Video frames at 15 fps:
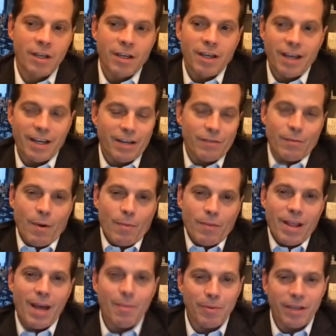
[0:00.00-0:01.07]
And I remember
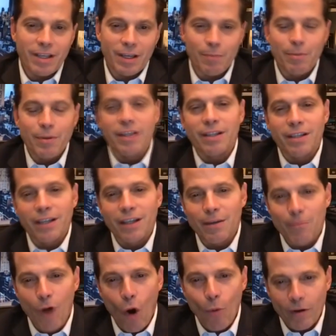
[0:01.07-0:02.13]
that being a big
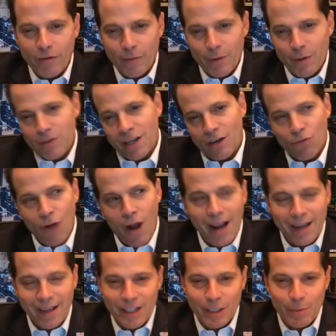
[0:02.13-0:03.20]
moment for me. It was like a
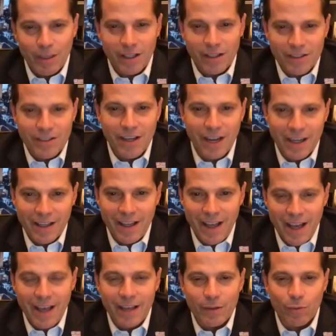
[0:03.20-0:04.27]
rock hitting me in the side of the
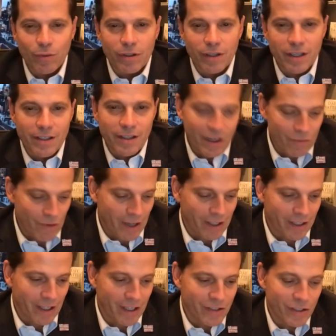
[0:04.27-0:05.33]
head where I
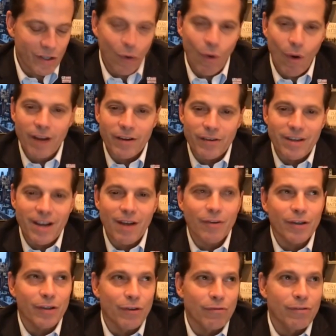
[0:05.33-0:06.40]
recognized, you know what?
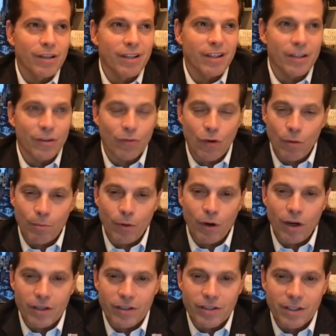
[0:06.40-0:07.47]
You're really your own
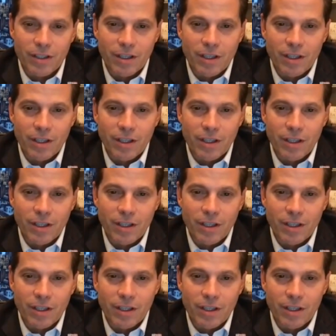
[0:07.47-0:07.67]
boss.